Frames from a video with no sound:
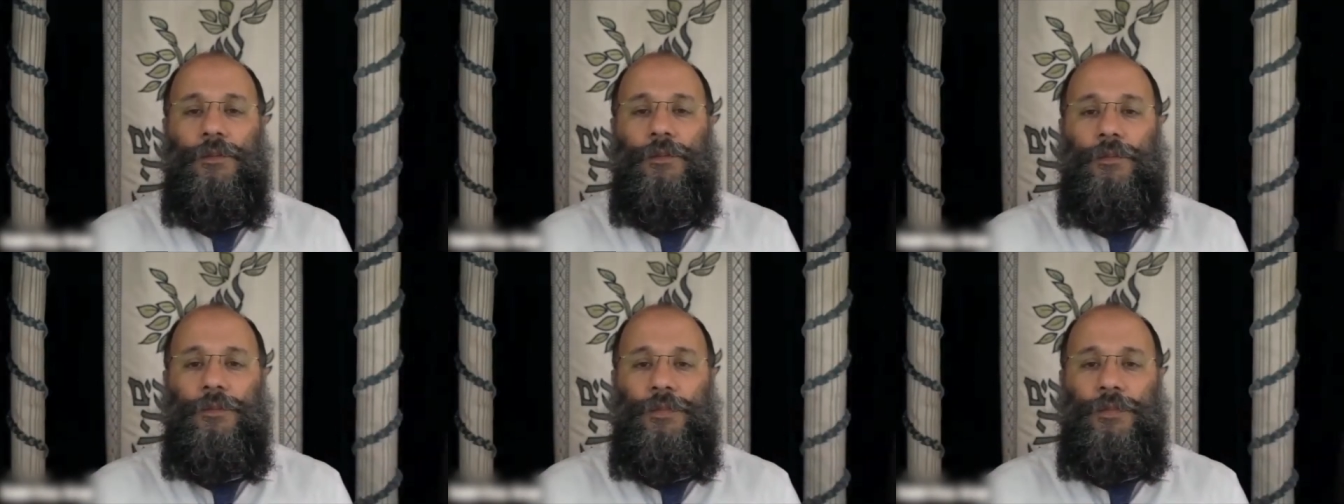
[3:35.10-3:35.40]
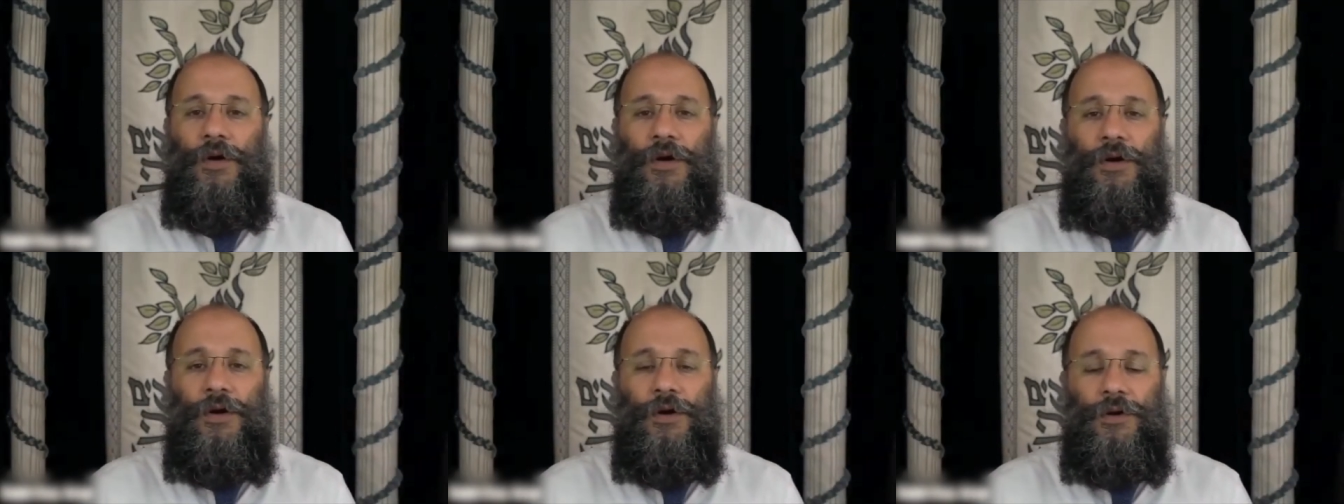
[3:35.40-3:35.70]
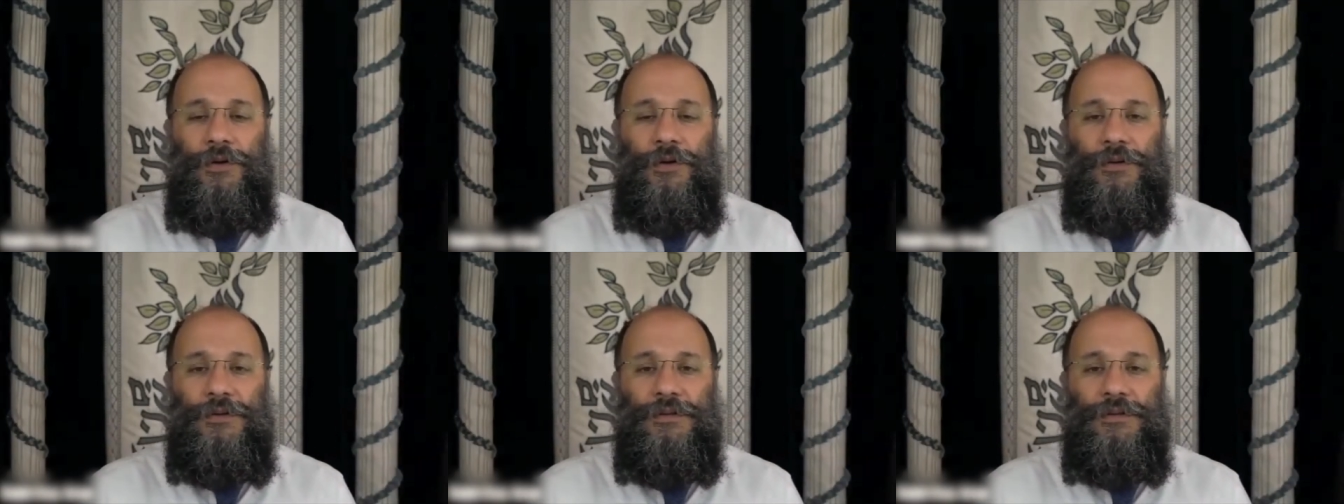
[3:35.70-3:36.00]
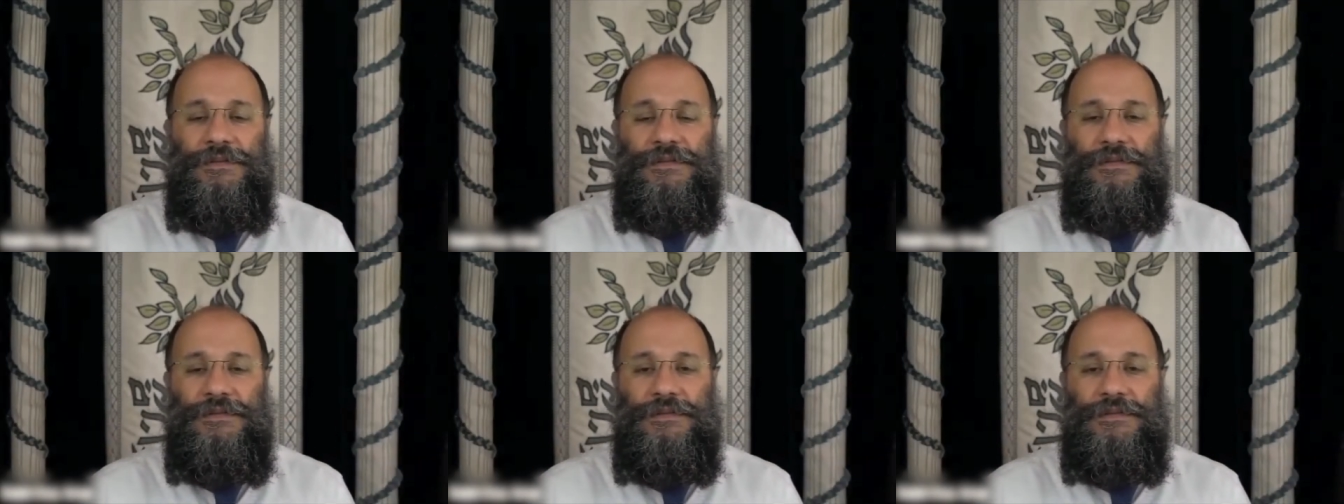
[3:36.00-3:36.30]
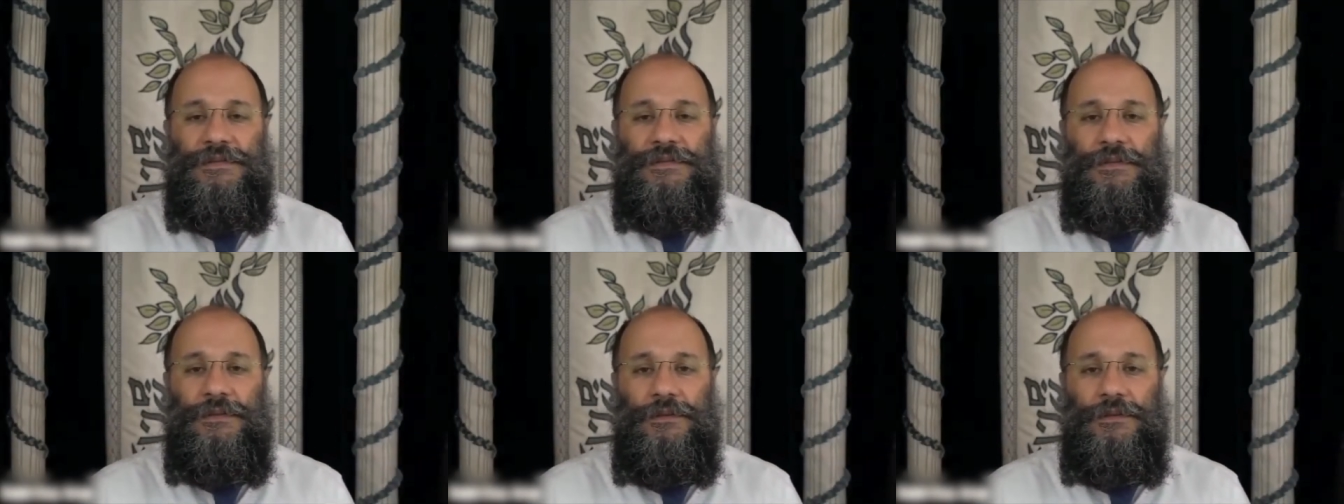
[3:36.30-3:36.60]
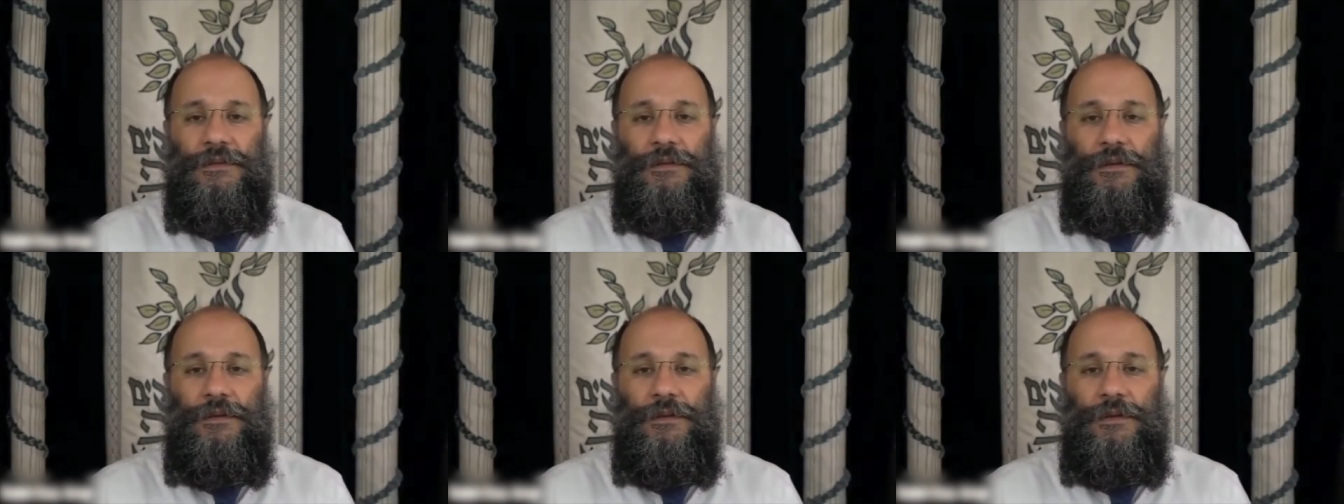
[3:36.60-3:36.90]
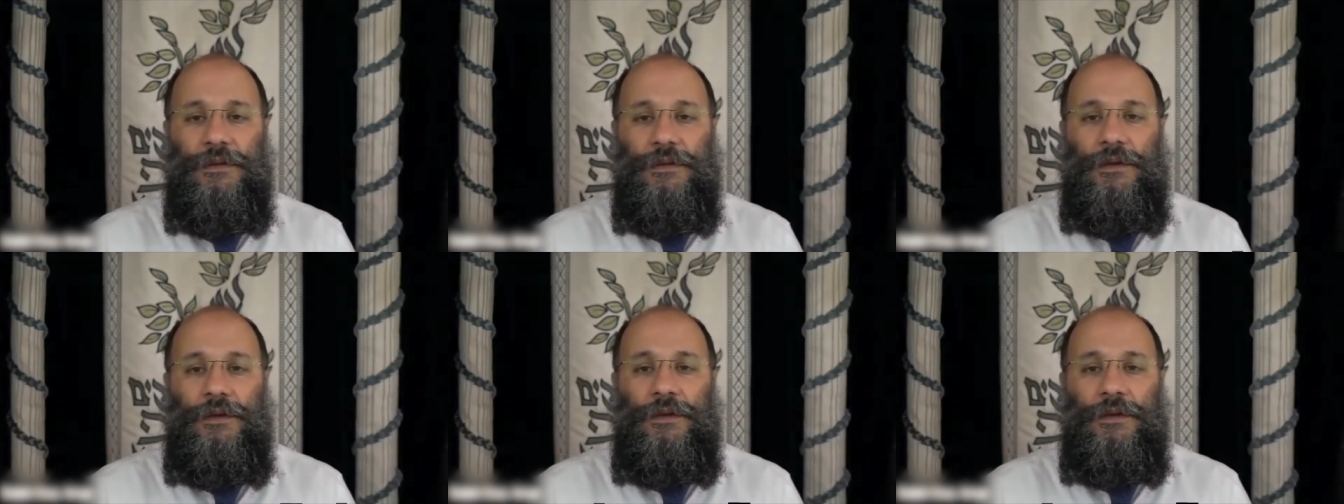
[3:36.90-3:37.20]
birds,
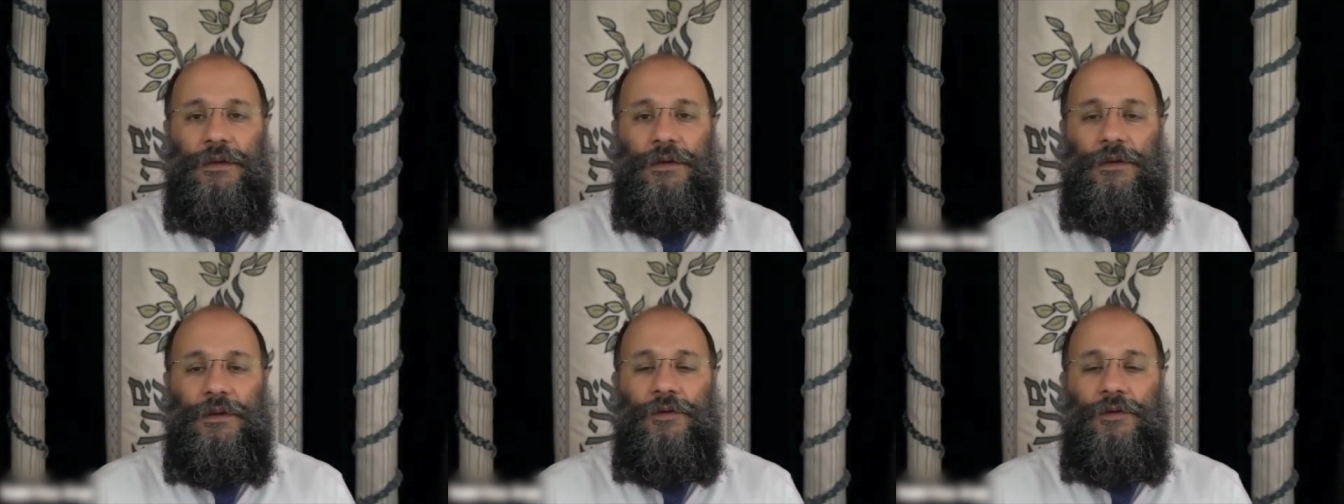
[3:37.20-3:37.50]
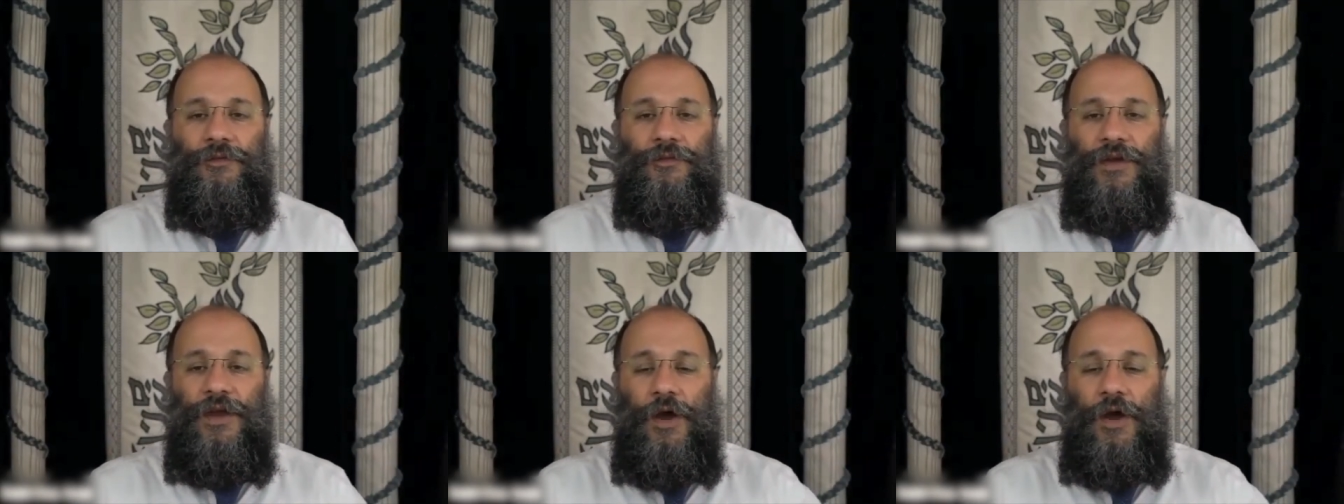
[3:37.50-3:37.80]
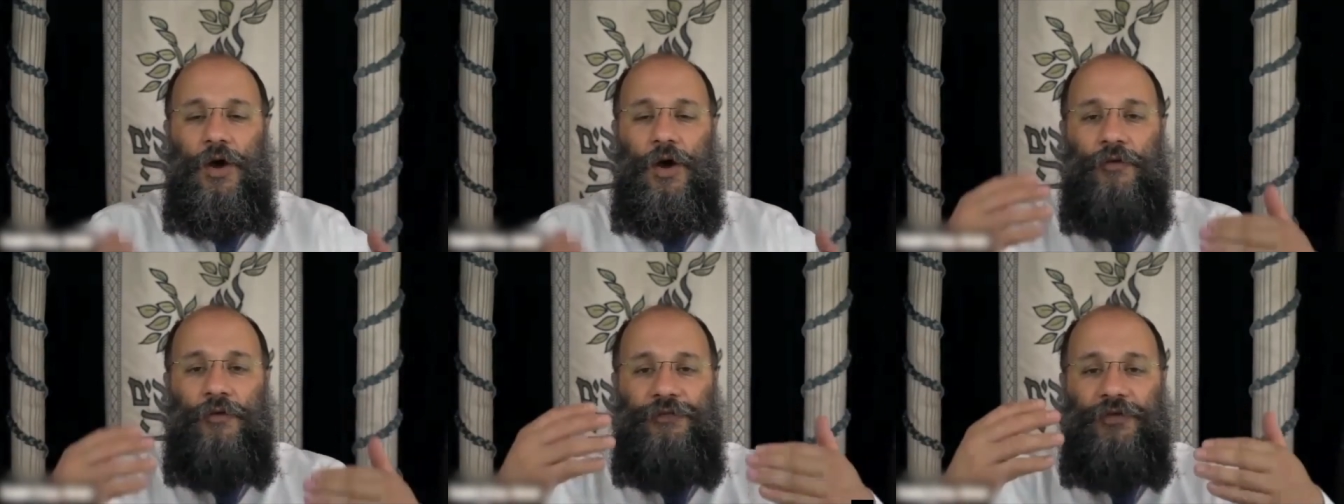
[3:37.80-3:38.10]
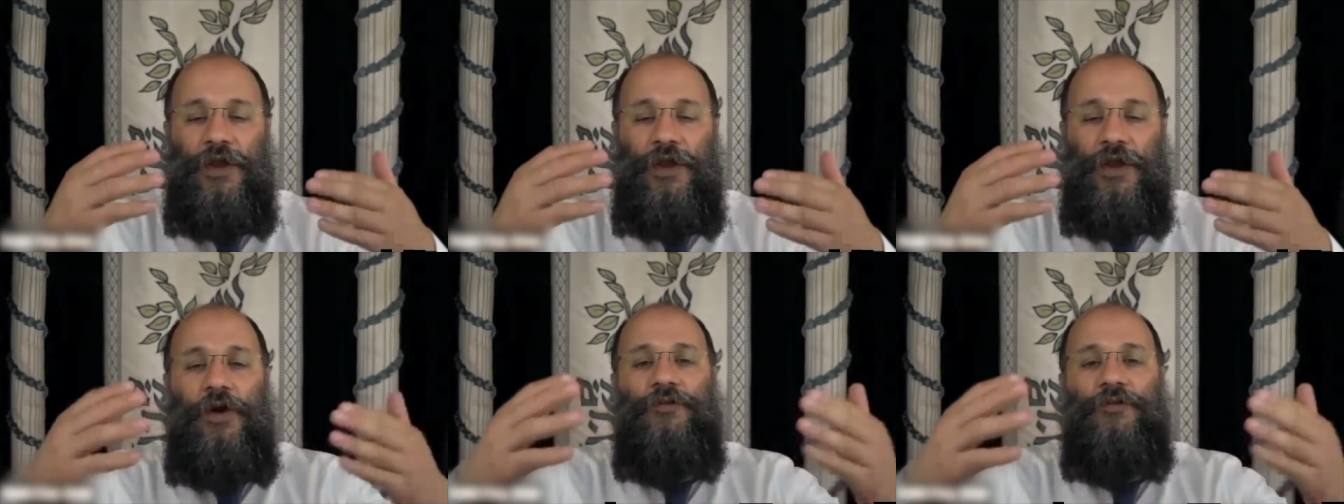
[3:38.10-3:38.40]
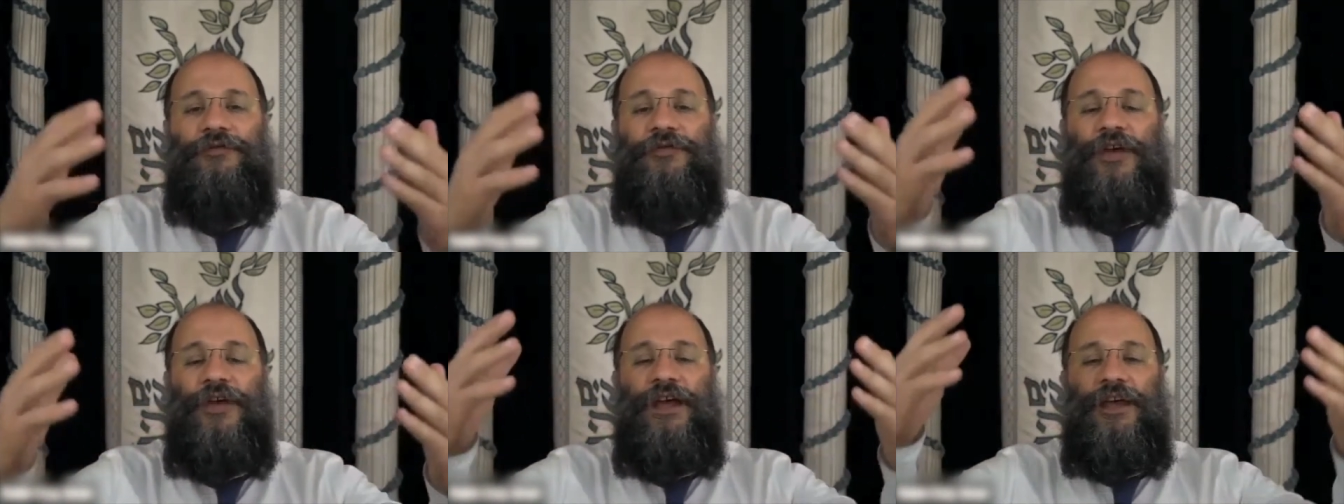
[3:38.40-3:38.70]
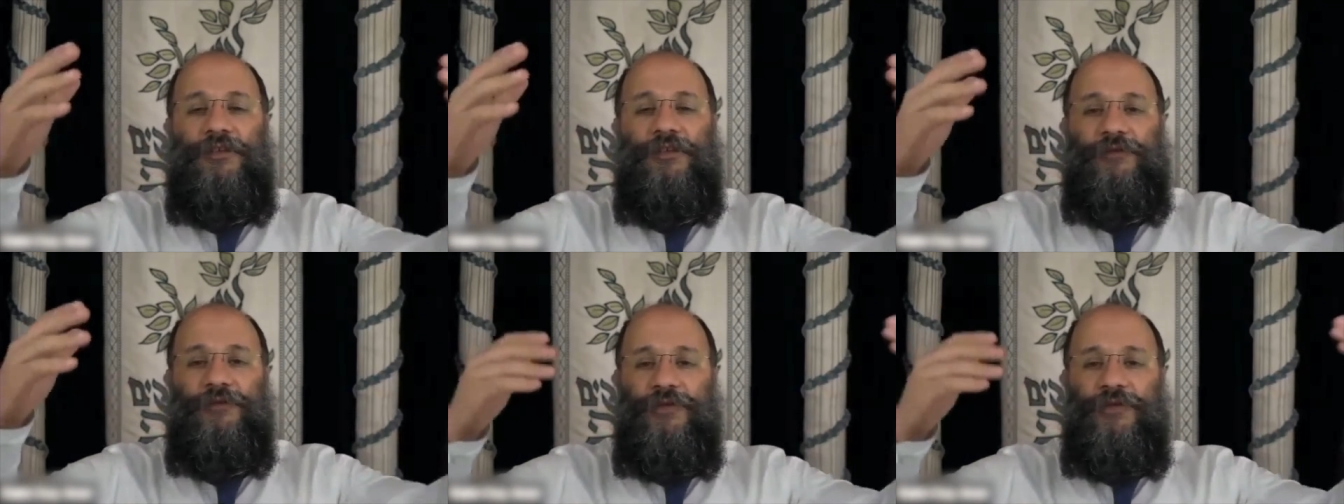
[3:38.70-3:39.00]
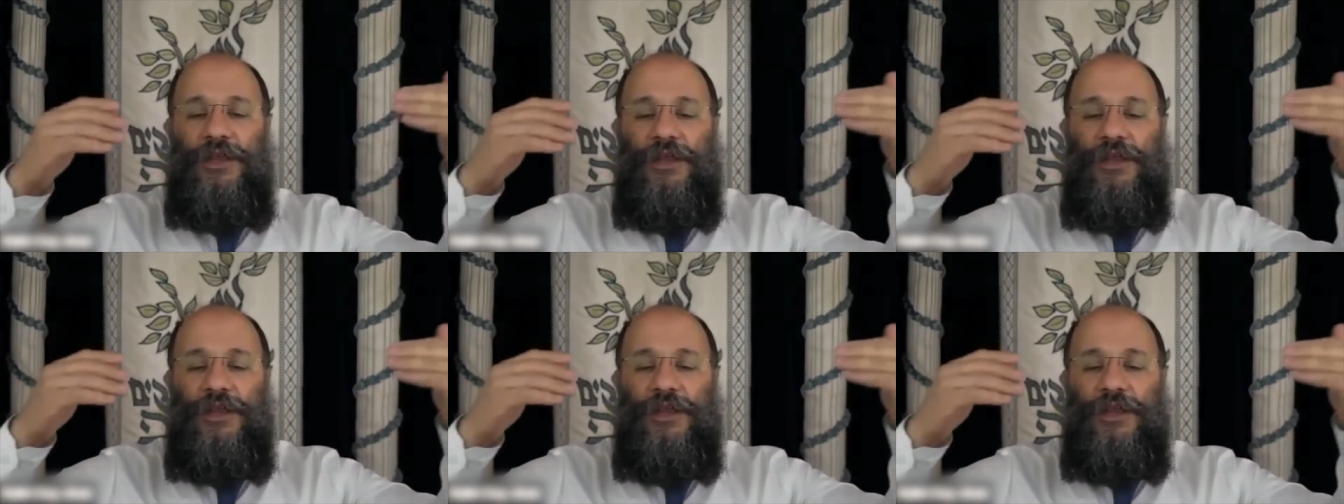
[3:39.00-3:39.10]
Ve'ofya Ofef,